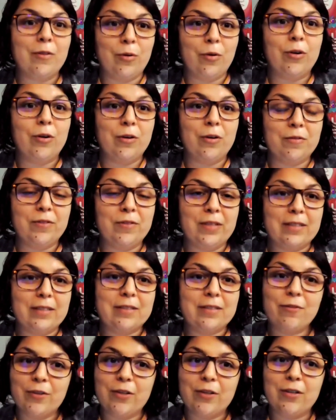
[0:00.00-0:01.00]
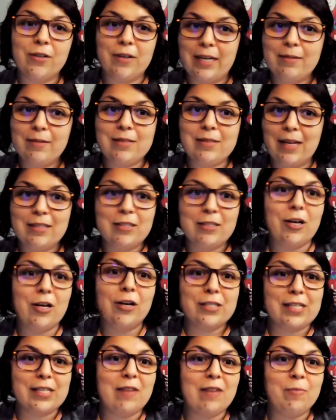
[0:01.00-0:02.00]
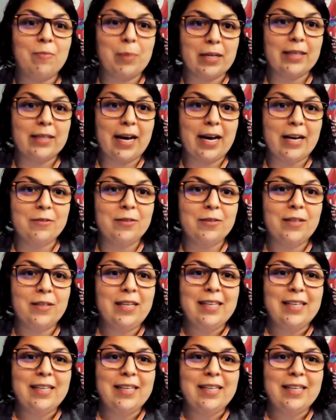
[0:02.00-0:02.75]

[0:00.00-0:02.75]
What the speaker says: the oil field for as long as I've been alive.